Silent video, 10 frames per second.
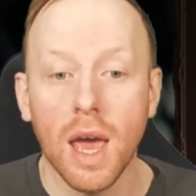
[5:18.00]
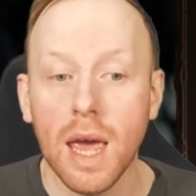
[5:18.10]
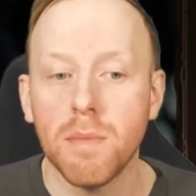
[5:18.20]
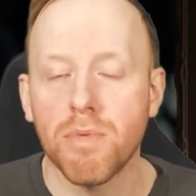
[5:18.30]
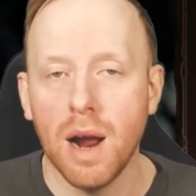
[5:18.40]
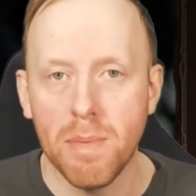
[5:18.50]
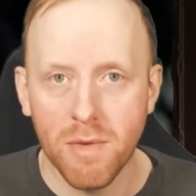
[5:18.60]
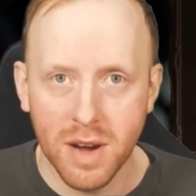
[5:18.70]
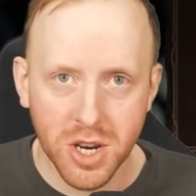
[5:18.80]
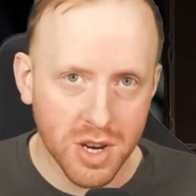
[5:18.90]
in
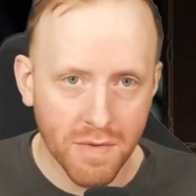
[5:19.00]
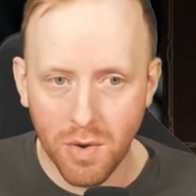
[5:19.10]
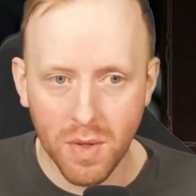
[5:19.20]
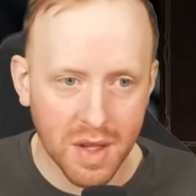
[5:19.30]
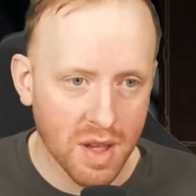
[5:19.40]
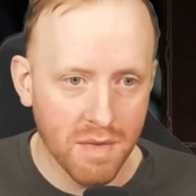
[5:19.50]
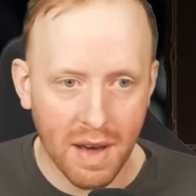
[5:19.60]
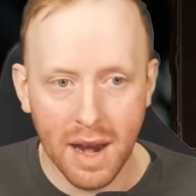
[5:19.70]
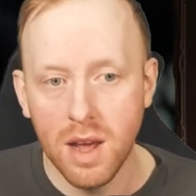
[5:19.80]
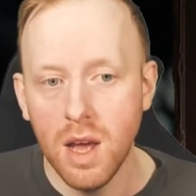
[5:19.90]
preparation for this
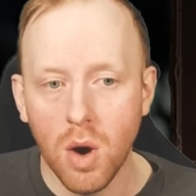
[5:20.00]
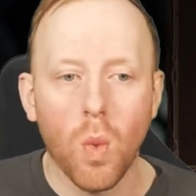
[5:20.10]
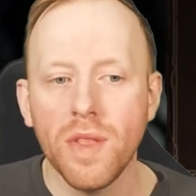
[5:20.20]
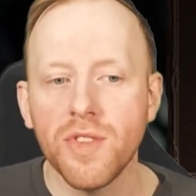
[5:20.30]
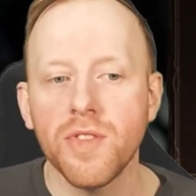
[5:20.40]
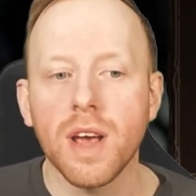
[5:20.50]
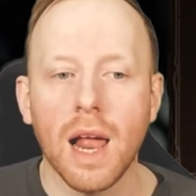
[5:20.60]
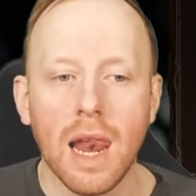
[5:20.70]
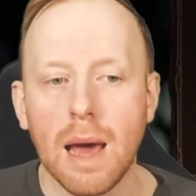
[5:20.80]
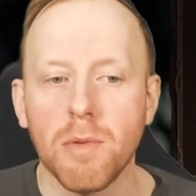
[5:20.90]
event. Once the
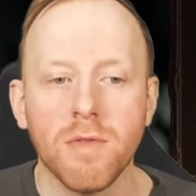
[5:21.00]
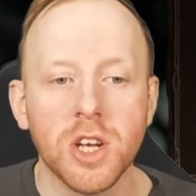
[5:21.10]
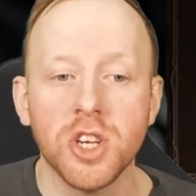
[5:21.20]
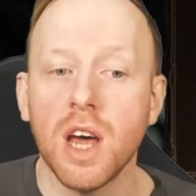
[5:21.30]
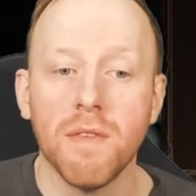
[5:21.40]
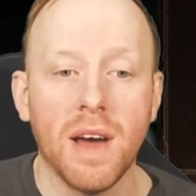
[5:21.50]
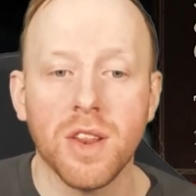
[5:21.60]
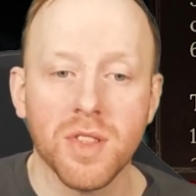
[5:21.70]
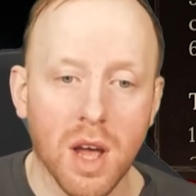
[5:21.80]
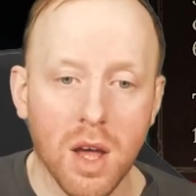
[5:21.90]
collaboration
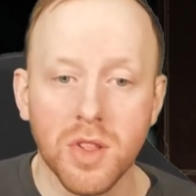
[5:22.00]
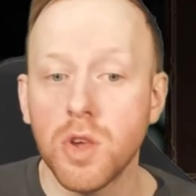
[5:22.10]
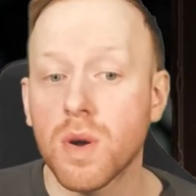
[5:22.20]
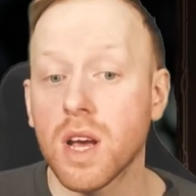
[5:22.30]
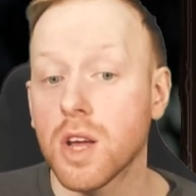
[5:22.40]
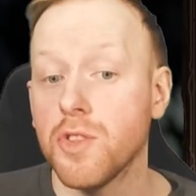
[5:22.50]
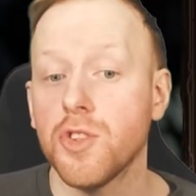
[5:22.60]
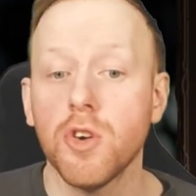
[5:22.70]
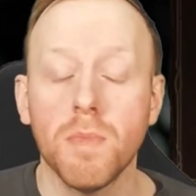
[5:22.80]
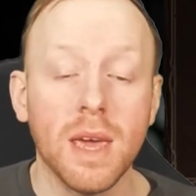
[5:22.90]
event starts, you can
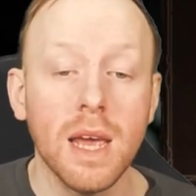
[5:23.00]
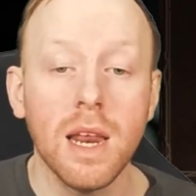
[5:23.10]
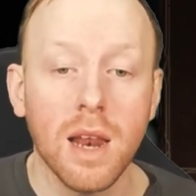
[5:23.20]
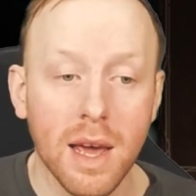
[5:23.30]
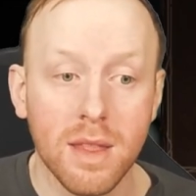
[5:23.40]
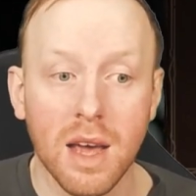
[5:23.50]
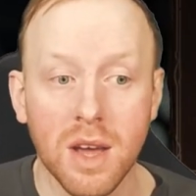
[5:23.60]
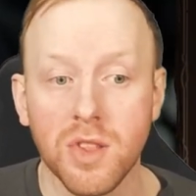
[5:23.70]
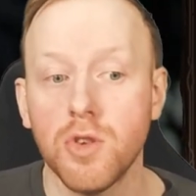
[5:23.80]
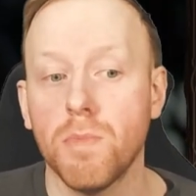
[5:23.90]
consume Heliolite
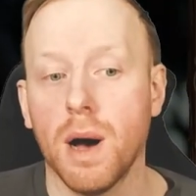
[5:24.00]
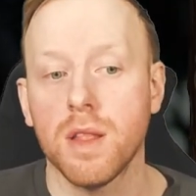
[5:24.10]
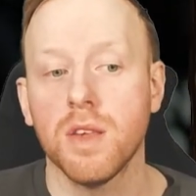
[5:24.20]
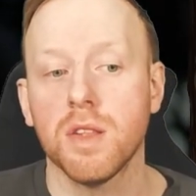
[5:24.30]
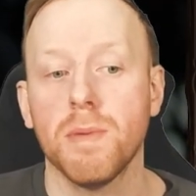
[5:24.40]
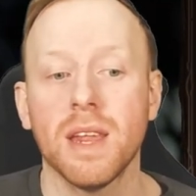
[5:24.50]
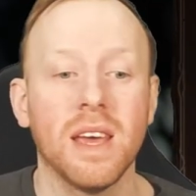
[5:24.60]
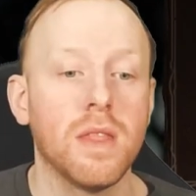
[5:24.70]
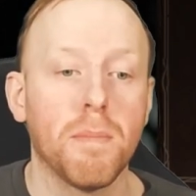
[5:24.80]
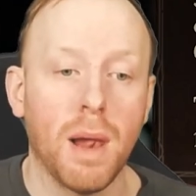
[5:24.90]
dice to participate
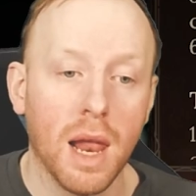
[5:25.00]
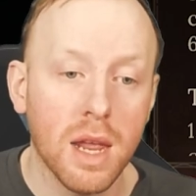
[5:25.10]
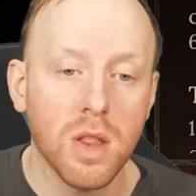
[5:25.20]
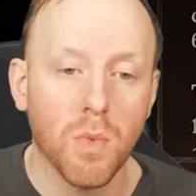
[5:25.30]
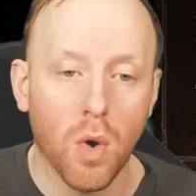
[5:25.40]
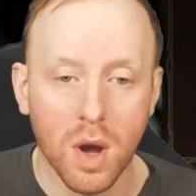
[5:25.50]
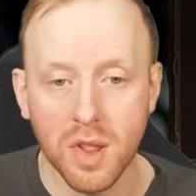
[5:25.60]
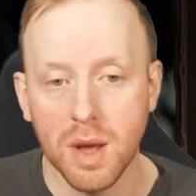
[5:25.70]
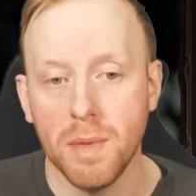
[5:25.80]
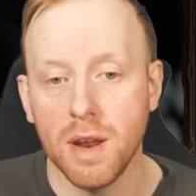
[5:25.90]
in the Planeswalker
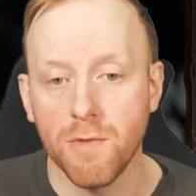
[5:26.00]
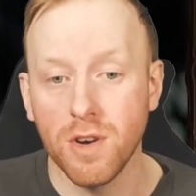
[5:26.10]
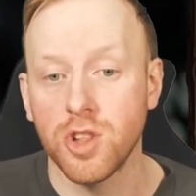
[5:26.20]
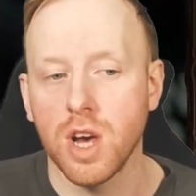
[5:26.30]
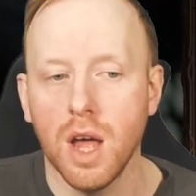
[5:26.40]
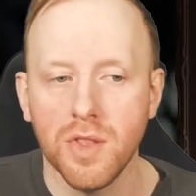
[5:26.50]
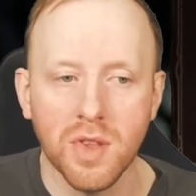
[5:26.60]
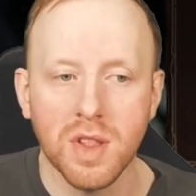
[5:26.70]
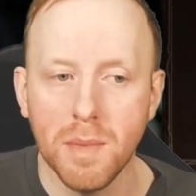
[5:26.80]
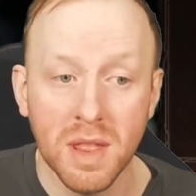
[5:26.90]
summoning for a chance
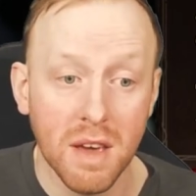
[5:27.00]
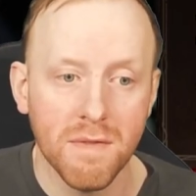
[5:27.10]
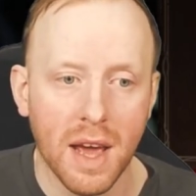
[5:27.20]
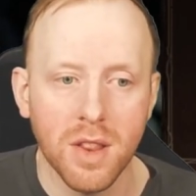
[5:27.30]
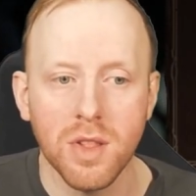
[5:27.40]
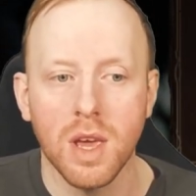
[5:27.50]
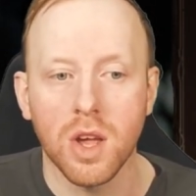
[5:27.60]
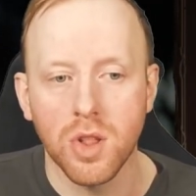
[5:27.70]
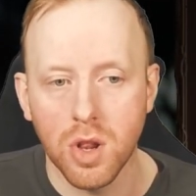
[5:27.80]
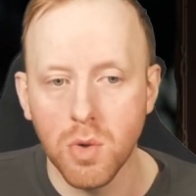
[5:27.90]
to summon the event's
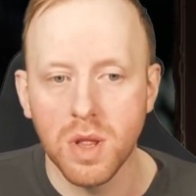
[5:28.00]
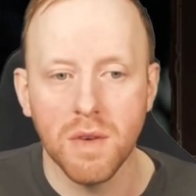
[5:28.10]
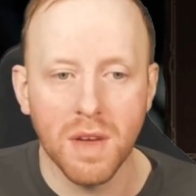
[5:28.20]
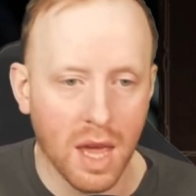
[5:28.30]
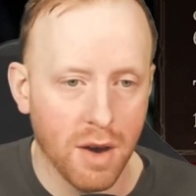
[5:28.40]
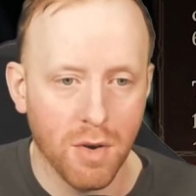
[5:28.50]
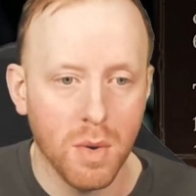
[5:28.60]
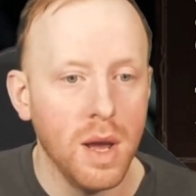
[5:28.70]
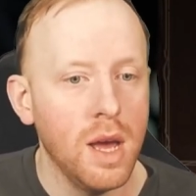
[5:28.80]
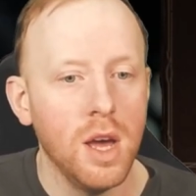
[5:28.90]
exclusive hero,